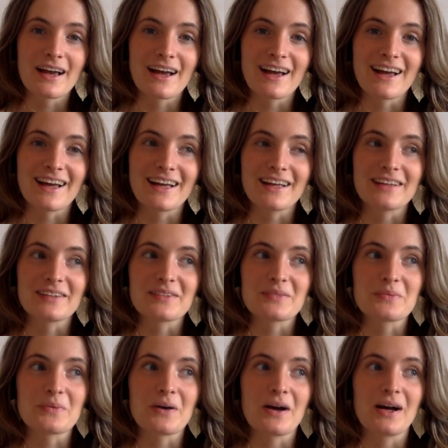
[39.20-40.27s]
And
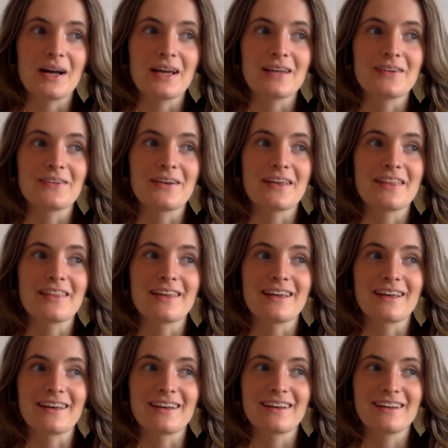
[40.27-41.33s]
why do I
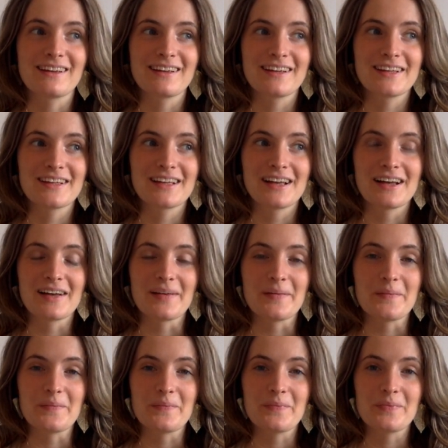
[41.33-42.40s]
think
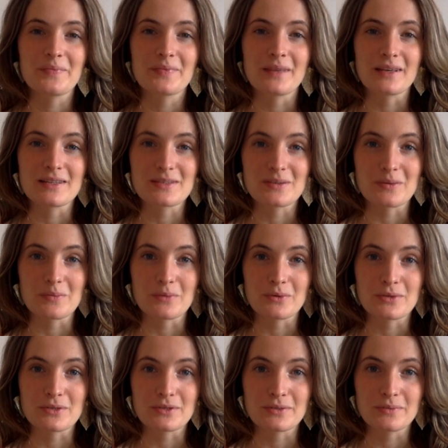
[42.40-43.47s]
that's so
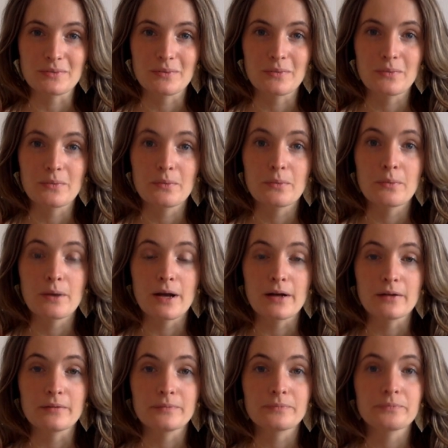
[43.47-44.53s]
important?
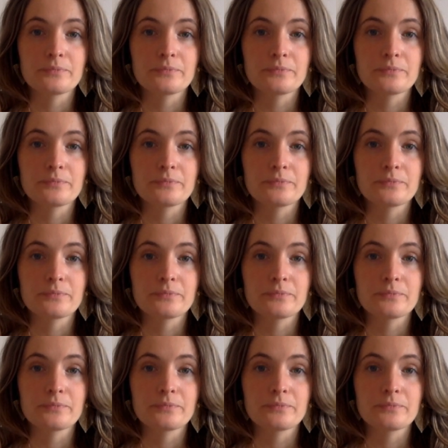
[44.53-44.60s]
Well,